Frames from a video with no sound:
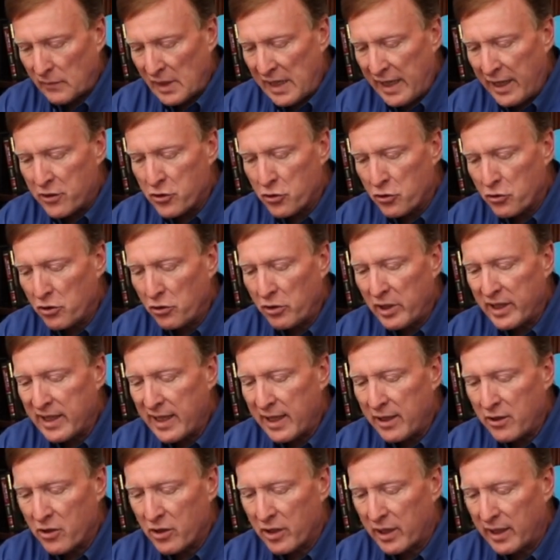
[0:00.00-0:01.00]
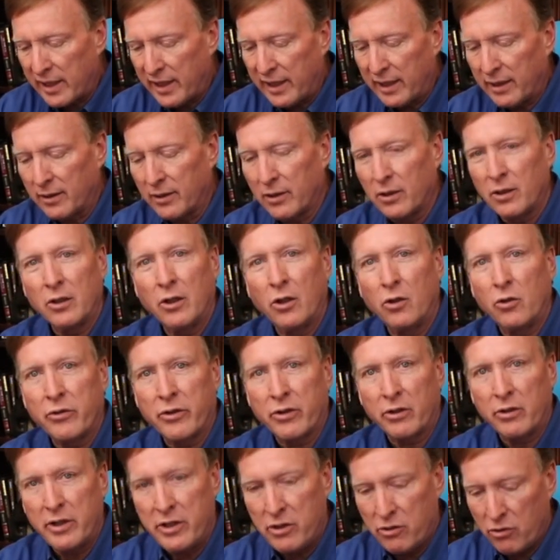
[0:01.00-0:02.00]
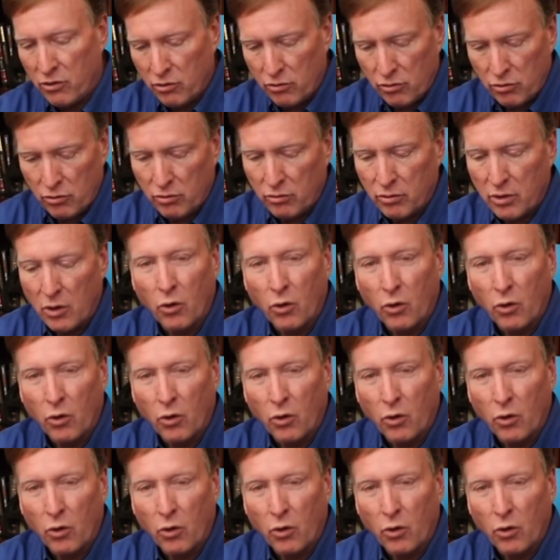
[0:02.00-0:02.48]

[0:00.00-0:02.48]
as you're doing that, you're going to get little 032